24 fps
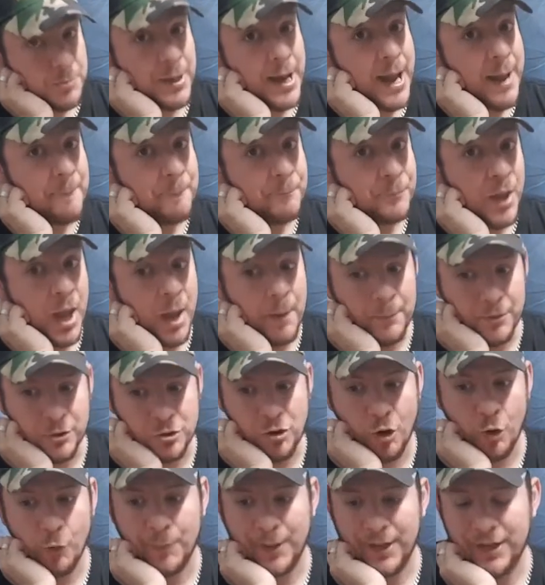them again.
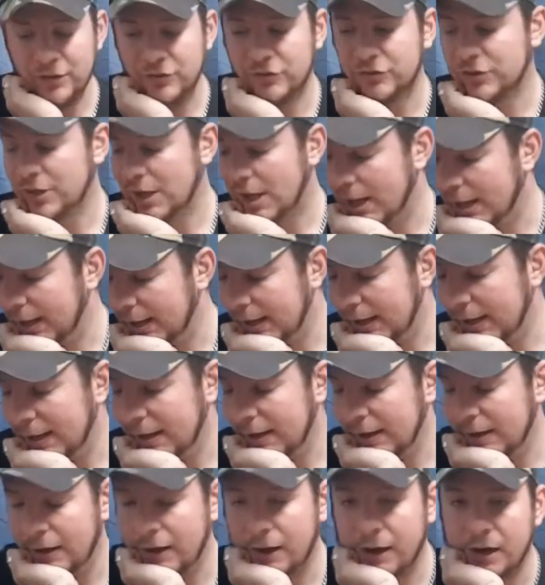Patrol Base,
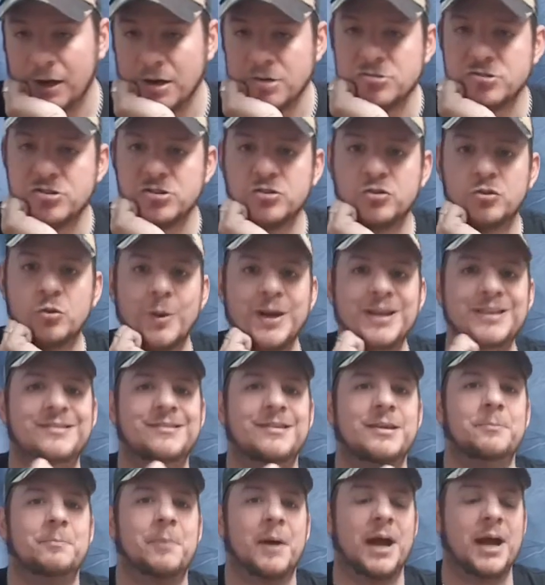uh,
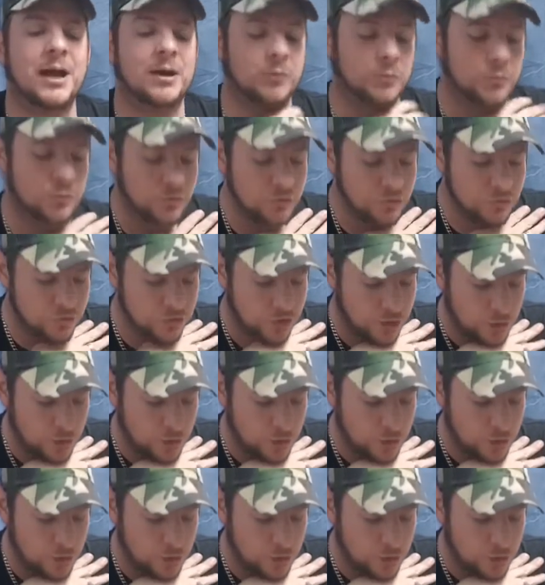120 pounds